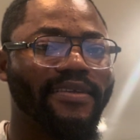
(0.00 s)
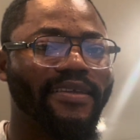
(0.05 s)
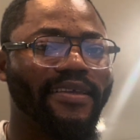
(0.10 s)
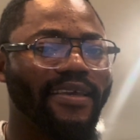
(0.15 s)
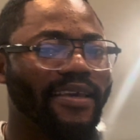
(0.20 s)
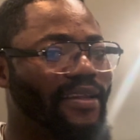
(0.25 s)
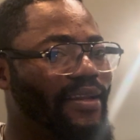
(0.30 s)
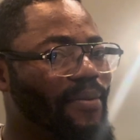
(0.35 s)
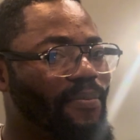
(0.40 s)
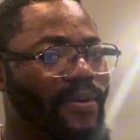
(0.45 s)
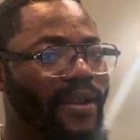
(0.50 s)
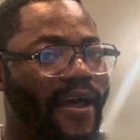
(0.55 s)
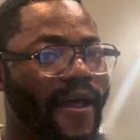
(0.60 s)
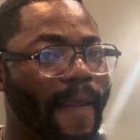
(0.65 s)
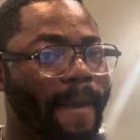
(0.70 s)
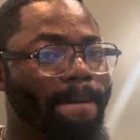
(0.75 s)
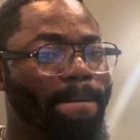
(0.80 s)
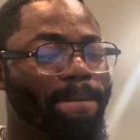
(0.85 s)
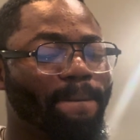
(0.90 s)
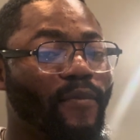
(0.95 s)
can apply,
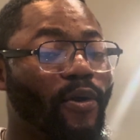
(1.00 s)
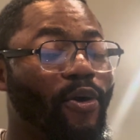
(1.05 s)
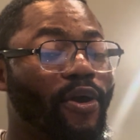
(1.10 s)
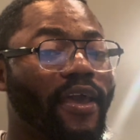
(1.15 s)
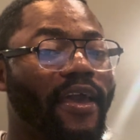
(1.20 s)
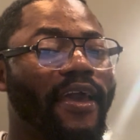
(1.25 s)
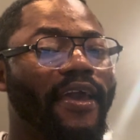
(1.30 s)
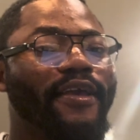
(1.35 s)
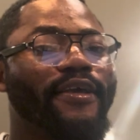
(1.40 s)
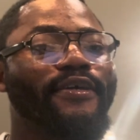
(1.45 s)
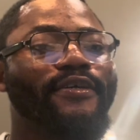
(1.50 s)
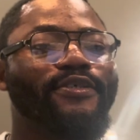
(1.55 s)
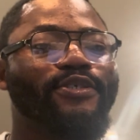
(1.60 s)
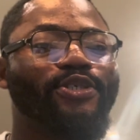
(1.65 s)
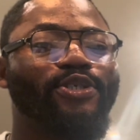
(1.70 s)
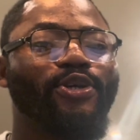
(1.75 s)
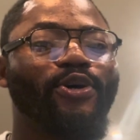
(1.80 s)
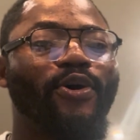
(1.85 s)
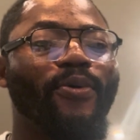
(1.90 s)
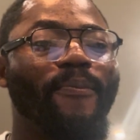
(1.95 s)
okay?
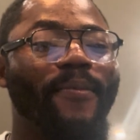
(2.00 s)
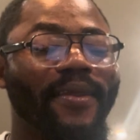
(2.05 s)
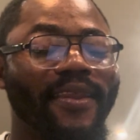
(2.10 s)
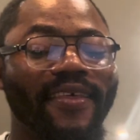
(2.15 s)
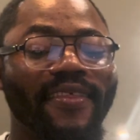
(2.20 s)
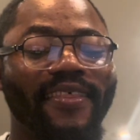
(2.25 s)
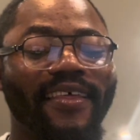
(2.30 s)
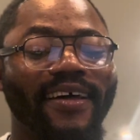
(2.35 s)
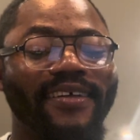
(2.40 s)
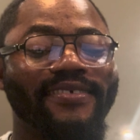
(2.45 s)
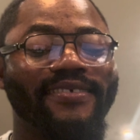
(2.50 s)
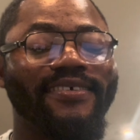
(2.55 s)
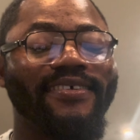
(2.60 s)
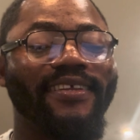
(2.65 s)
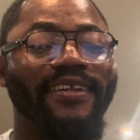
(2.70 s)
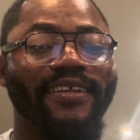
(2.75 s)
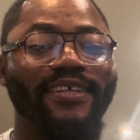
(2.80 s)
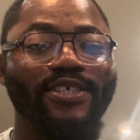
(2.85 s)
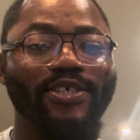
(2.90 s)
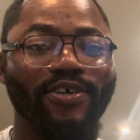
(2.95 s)
So meaning that
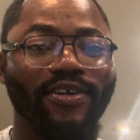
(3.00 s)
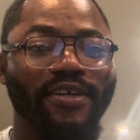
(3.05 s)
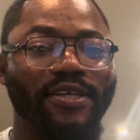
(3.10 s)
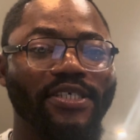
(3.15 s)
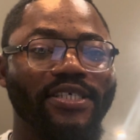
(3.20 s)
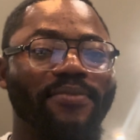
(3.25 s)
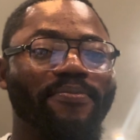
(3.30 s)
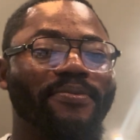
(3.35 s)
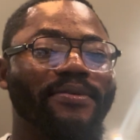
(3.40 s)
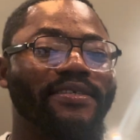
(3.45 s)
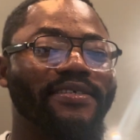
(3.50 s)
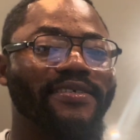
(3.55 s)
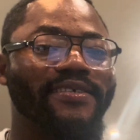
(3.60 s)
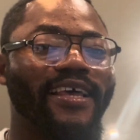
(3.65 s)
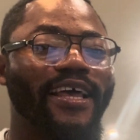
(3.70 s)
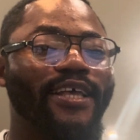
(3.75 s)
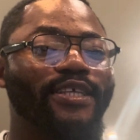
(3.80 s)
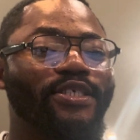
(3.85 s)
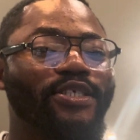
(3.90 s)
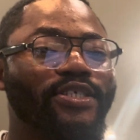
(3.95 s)
this scholarship is
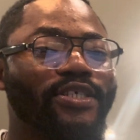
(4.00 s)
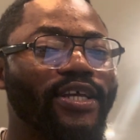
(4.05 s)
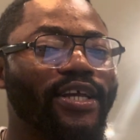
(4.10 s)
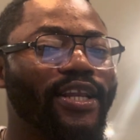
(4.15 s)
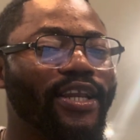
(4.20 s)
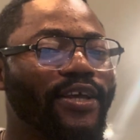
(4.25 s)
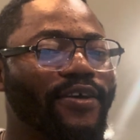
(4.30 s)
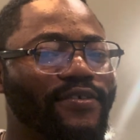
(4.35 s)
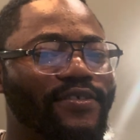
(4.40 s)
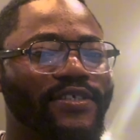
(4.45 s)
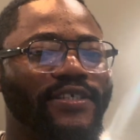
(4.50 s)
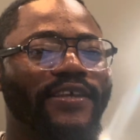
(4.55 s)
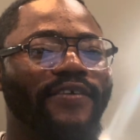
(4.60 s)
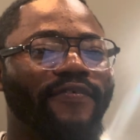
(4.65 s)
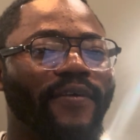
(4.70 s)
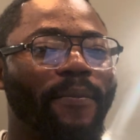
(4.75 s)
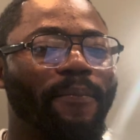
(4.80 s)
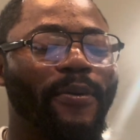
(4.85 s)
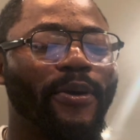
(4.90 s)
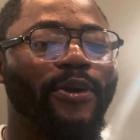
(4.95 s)
exclusive
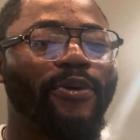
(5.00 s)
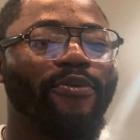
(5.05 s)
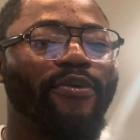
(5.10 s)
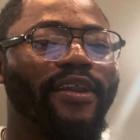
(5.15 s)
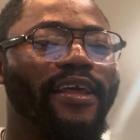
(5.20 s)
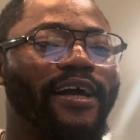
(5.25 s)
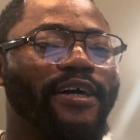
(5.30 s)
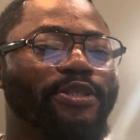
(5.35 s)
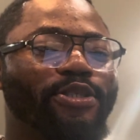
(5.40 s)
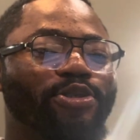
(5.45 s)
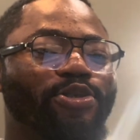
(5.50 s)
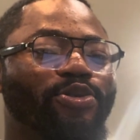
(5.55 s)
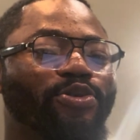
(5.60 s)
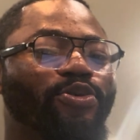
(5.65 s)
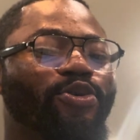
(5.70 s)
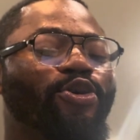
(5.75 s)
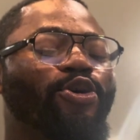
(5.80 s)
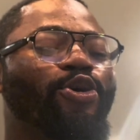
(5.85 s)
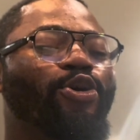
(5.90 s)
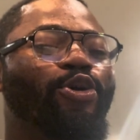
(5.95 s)
and peculiar to
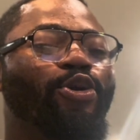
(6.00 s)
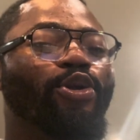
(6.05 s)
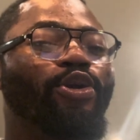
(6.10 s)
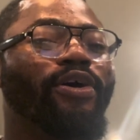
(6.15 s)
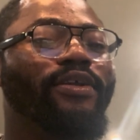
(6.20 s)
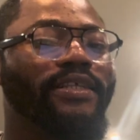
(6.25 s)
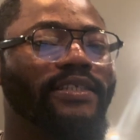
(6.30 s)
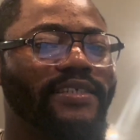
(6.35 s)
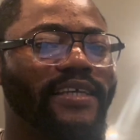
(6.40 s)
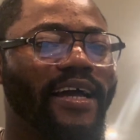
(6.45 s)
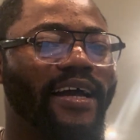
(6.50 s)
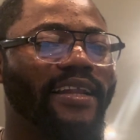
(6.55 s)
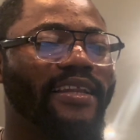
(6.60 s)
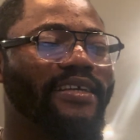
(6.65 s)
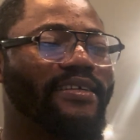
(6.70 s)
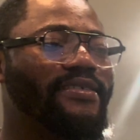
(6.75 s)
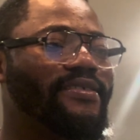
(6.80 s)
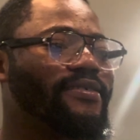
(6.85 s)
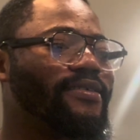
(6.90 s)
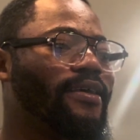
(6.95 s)

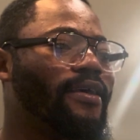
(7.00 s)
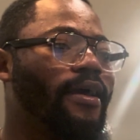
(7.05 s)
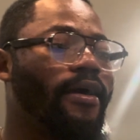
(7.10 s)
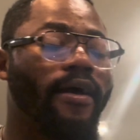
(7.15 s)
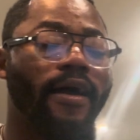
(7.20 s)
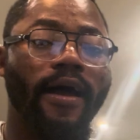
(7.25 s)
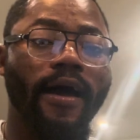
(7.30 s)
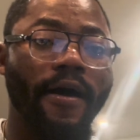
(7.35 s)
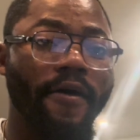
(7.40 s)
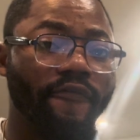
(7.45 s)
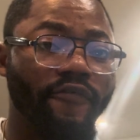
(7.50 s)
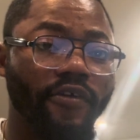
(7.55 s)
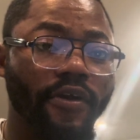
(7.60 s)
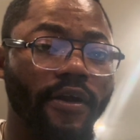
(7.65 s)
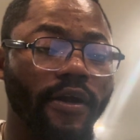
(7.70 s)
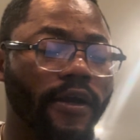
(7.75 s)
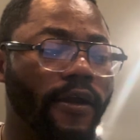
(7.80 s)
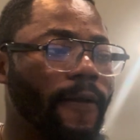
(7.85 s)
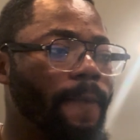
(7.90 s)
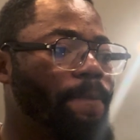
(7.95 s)
non-Italians,
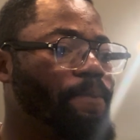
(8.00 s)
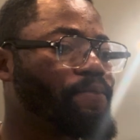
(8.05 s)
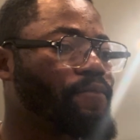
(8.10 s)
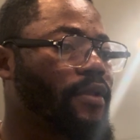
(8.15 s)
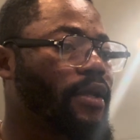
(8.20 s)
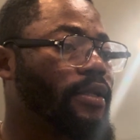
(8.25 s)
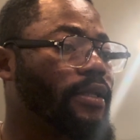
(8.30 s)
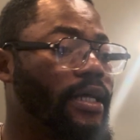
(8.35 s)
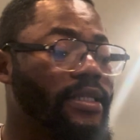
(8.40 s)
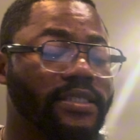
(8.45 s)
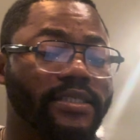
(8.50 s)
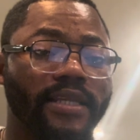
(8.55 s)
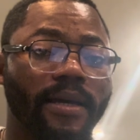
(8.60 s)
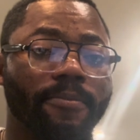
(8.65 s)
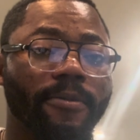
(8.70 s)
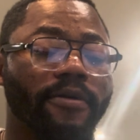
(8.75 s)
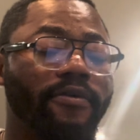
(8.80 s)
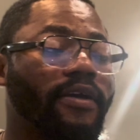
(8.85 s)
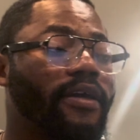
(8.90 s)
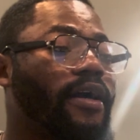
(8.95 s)
Africa, Latin
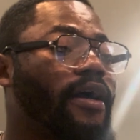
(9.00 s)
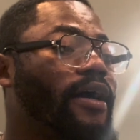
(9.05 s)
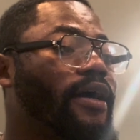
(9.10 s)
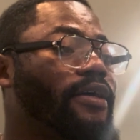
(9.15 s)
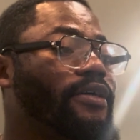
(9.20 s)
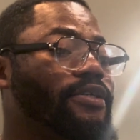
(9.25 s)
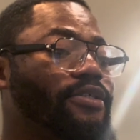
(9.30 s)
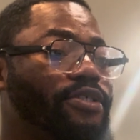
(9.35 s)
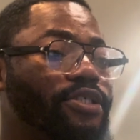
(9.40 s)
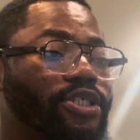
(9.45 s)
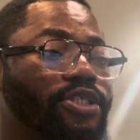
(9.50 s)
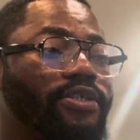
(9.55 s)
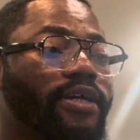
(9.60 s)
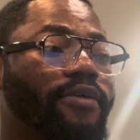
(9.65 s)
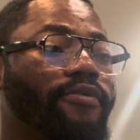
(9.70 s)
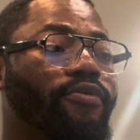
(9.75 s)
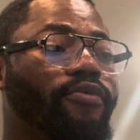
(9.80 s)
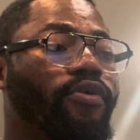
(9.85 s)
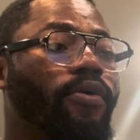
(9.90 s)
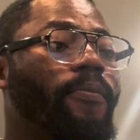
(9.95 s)
America, Eastern
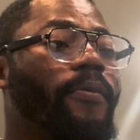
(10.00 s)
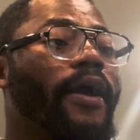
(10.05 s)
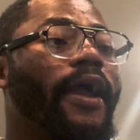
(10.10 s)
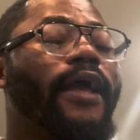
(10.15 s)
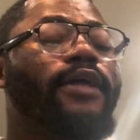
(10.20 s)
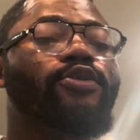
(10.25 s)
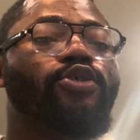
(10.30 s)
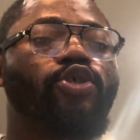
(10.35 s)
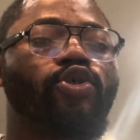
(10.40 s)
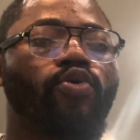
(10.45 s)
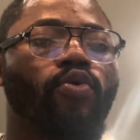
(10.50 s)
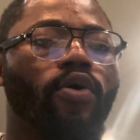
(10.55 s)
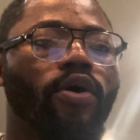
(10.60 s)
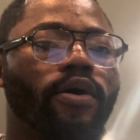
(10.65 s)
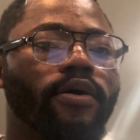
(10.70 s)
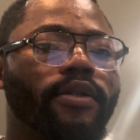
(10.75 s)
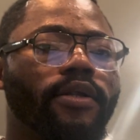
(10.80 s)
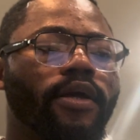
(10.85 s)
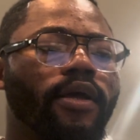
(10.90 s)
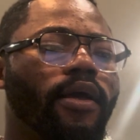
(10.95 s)
Europe, and so
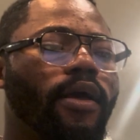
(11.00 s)
on.